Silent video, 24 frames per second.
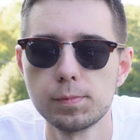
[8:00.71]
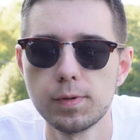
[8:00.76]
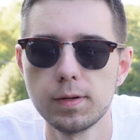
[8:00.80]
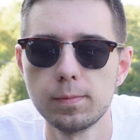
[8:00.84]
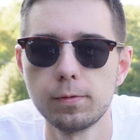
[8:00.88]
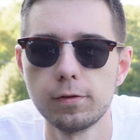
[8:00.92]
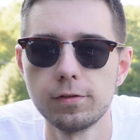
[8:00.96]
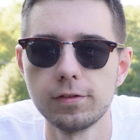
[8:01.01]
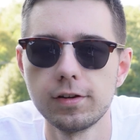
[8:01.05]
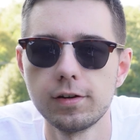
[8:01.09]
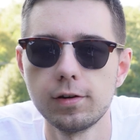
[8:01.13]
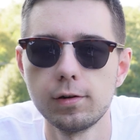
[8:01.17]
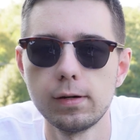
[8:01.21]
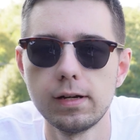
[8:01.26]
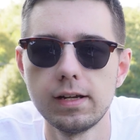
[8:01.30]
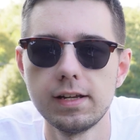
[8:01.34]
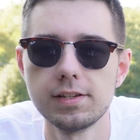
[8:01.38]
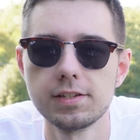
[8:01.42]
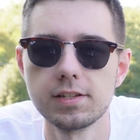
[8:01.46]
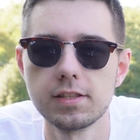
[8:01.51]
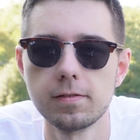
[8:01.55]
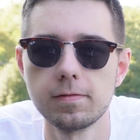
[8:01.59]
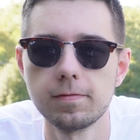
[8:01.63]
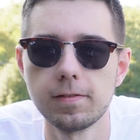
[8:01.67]
people, though,
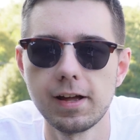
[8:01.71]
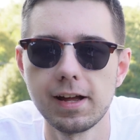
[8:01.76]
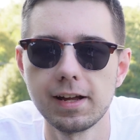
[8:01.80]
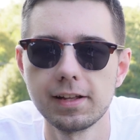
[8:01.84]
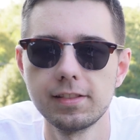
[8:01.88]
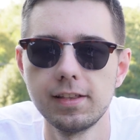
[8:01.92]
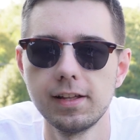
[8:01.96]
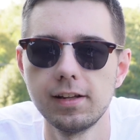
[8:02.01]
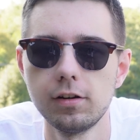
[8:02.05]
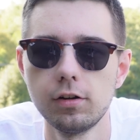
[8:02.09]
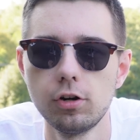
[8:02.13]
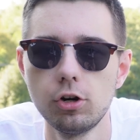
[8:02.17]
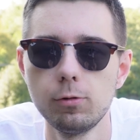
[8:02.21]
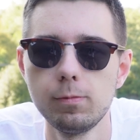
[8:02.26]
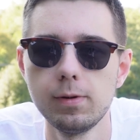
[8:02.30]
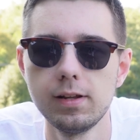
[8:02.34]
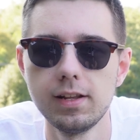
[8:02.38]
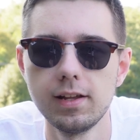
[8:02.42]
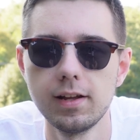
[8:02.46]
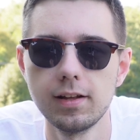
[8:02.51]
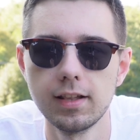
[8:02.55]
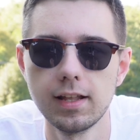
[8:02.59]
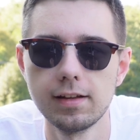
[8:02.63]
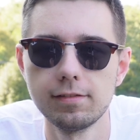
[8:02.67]
is the fact that
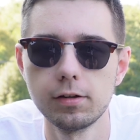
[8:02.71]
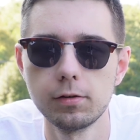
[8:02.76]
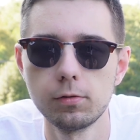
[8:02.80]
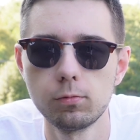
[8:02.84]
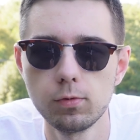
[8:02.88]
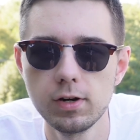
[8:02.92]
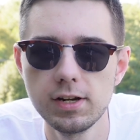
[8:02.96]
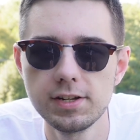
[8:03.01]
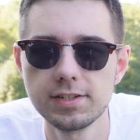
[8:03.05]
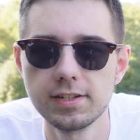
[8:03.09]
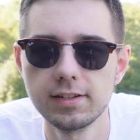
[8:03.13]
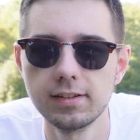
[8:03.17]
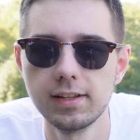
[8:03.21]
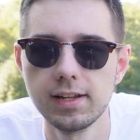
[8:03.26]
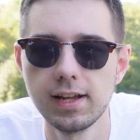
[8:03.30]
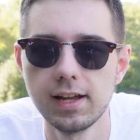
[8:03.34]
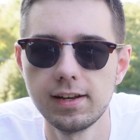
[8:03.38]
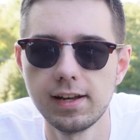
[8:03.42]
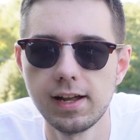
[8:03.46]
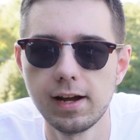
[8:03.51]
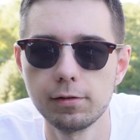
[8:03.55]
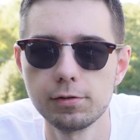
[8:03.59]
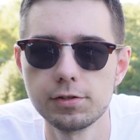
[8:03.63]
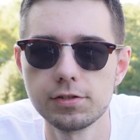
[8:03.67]
OBDeleven recently
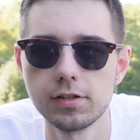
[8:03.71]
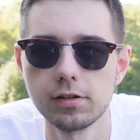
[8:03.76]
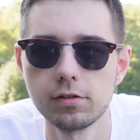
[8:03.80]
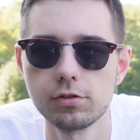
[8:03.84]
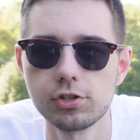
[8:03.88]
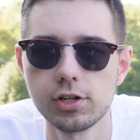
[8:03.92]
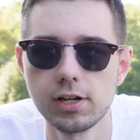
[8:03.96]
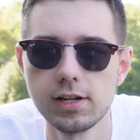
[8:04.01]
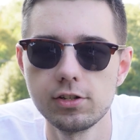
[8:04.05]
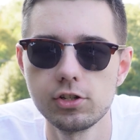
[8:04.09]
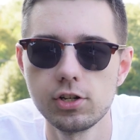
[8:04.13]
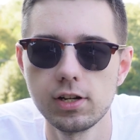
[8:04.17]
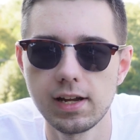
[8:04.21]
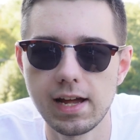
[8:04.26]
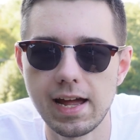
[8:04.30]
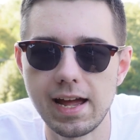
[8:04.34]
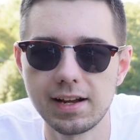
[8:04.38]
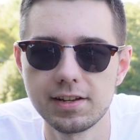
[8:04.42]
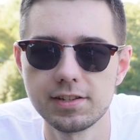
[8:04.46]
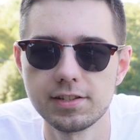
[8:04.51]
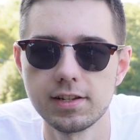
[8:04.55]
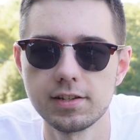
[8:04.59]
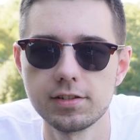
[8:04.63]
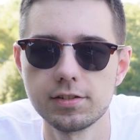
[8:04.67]
announced they're changing
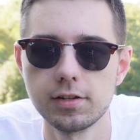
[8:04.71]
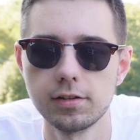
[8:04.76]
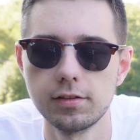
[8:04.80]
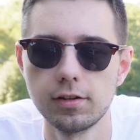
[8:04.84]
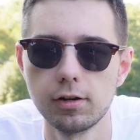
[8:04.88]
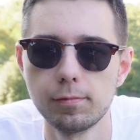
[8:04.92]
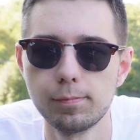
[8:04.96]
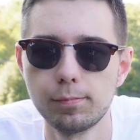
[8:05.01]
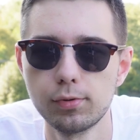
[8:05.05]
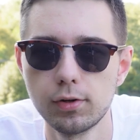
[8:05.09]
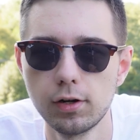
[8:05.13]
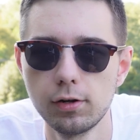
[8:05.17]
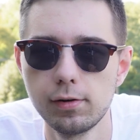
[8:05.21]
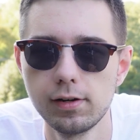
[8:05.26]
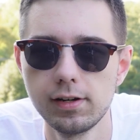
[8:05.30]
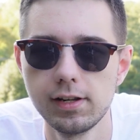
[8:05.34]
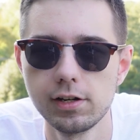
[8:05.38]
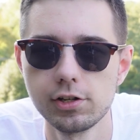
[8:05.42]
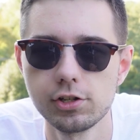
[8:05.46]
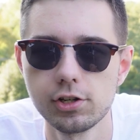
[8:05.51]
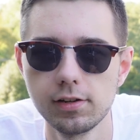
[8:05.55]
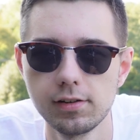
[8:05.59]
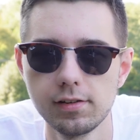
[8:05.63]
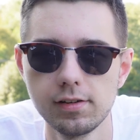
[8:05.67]
access to their Pro
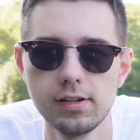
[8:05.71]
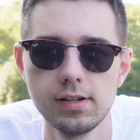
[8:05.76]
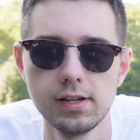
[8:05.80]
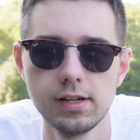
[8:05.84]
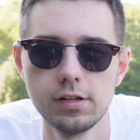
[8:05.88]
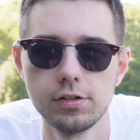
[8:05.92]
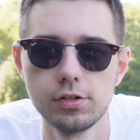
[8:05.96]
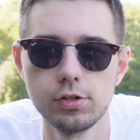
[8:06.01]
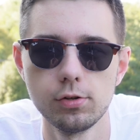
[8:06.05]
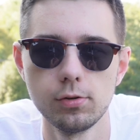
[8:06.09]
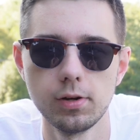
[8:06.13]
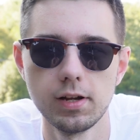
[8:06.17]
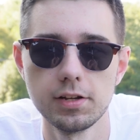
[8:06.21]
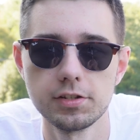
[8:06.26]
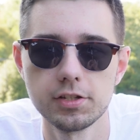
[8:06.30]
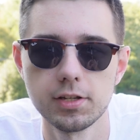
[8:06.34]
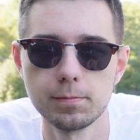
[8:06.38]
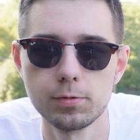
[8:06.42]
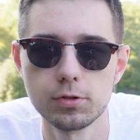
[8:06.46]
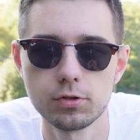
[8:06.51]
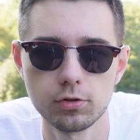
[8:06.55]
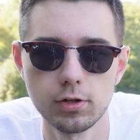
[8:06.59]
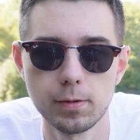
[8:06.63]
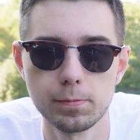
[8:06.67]
Edition to a
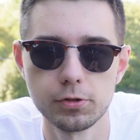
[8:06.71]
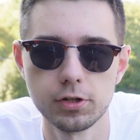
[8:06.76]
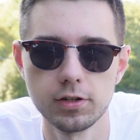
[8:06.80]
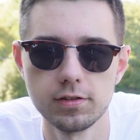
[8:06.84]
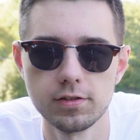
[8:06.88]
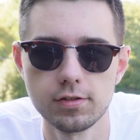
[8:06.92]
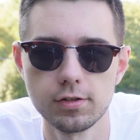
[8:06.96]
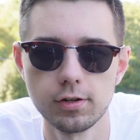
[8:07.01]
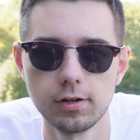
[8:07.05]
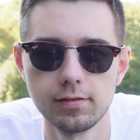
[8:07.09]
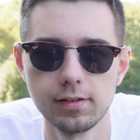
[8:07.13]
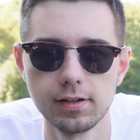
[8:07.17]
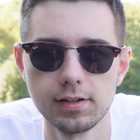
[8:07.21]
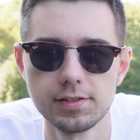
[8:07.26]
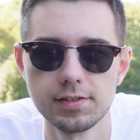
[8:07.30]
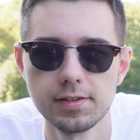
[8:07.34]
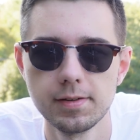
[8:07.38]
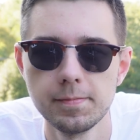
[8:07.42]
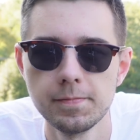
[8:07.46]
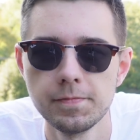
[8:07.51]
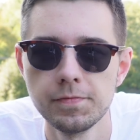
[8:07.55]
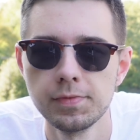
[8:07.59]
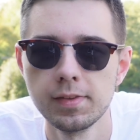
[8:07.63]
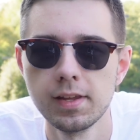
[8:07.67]
subscription service.
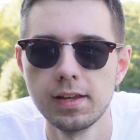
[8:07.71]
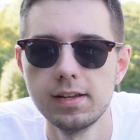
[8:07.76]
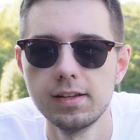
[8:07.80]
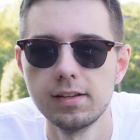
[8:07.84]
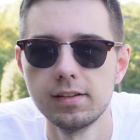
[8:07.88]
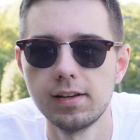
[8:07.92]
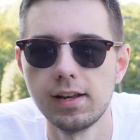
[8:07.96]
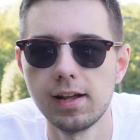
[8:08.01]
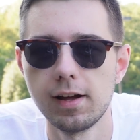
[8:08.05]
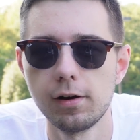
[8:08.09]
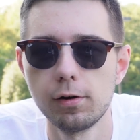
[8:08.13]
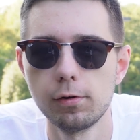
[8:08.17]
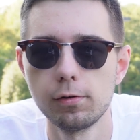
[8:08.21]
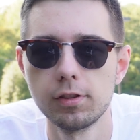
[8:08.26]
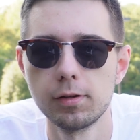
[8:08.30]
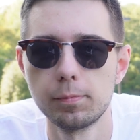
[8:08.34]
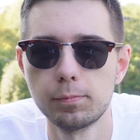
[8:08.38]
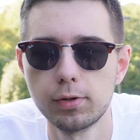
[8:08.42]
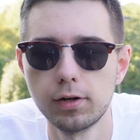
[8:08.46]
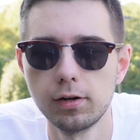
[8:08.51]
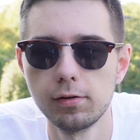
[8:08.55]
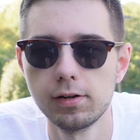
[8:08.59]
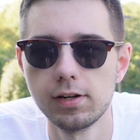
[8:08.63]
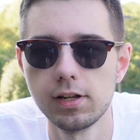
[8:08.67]
Now, the
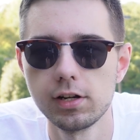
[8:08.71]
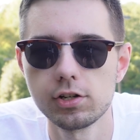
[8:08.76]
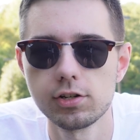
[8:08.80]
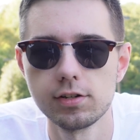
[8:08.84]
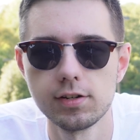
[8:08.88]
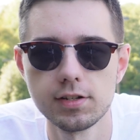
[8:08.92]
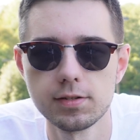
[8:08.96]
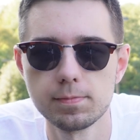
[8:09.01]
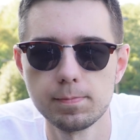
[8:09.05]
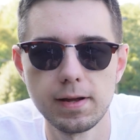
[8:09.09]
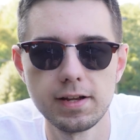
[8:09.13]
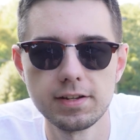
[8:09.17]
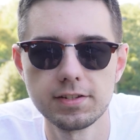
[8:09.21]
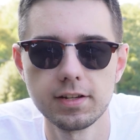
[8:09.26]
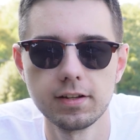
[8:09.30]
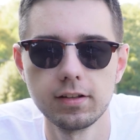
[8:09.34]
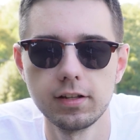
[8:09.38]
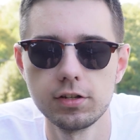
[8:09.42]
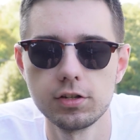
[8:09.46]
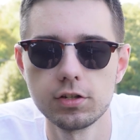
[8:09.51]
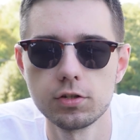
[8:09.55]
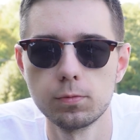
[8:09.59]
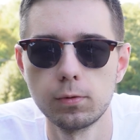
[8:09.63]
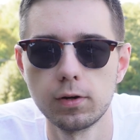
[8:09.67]
Pro Edition is
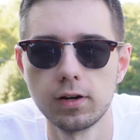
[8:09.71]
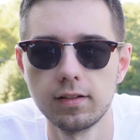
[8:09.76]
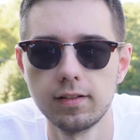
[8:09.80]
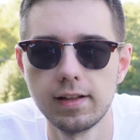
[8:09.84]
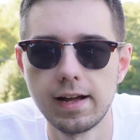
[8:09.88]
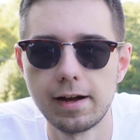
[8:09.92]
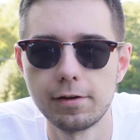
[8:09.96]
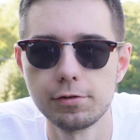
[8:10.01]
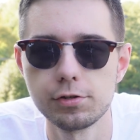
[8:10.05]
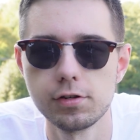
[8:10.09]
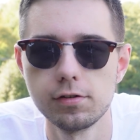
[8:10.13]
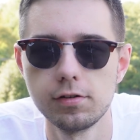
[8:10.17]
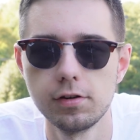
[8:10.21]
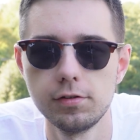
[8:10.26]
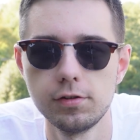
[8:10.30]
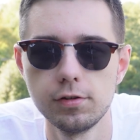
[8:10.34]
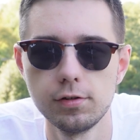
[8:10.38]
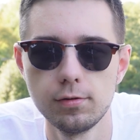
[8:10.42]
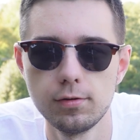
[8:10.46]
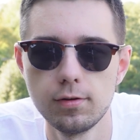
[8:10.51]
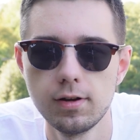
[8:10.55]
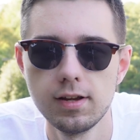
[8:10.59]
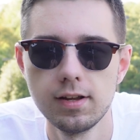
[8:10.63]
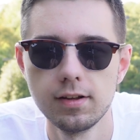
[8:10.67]
basically just what allows you to
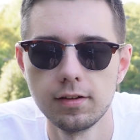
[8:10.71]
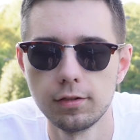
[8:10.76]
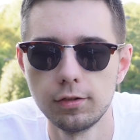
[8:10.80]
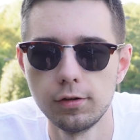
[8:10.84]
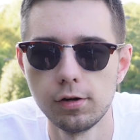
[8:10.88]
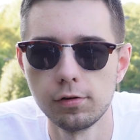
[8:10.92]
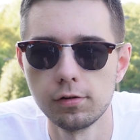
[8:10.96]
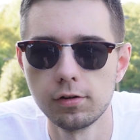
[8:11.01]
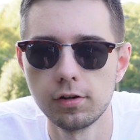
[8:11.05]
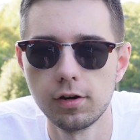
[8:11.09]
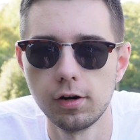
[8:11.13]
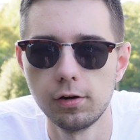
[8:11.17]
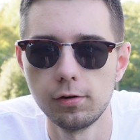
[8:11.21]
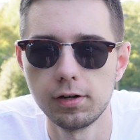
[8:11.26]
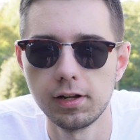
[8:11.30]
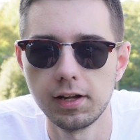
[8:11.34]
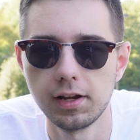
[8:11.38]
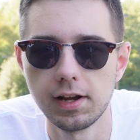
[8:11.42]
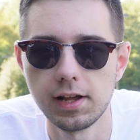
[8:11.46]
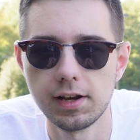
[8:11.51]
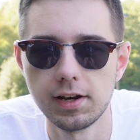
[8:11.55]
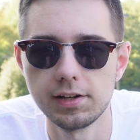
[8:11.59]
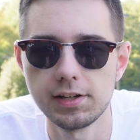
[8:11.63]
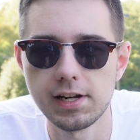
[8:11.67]
do long
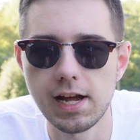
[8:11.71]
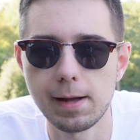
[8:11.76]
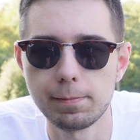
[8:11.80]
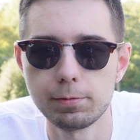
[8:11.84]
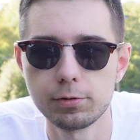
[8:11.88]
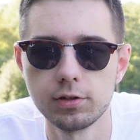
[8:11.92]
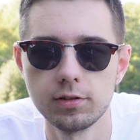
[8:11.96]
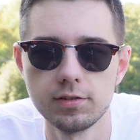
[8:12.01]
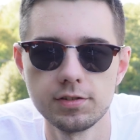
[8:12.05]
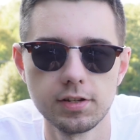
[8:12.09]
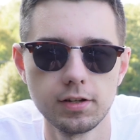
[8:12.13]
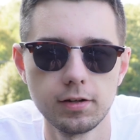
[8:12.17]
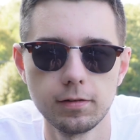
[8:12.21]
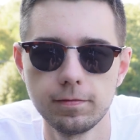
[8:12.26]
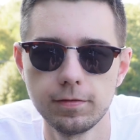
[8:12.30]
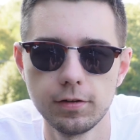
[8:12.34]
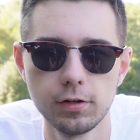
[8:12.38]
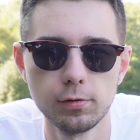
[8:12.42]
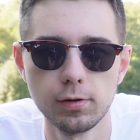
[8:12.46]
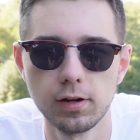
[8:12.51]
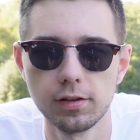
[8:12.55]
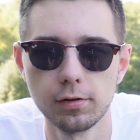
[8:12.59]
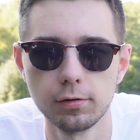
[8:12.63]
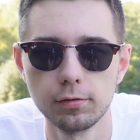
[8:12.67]
coding and adaptions and a
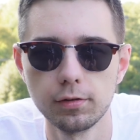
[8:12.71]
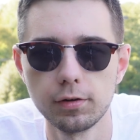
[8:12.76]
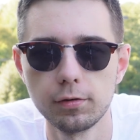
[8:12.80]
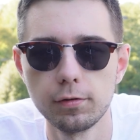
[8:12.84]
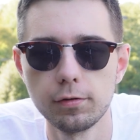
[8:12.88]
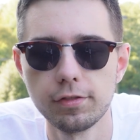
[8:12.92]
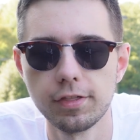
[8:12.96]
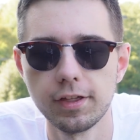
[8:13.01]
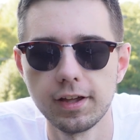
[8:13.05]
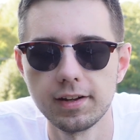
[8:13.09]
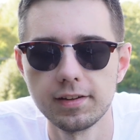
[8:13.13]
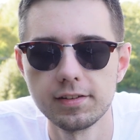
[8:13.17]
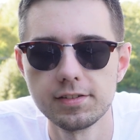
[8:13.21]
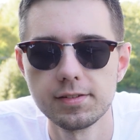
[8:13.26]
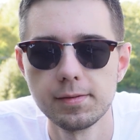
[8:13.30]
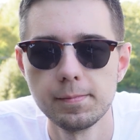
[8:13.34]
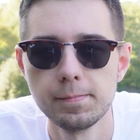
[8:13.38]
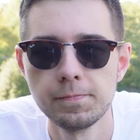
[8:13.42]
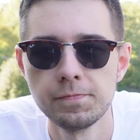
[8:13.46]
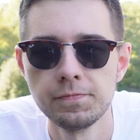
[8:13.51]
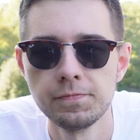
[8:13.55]
few other little things.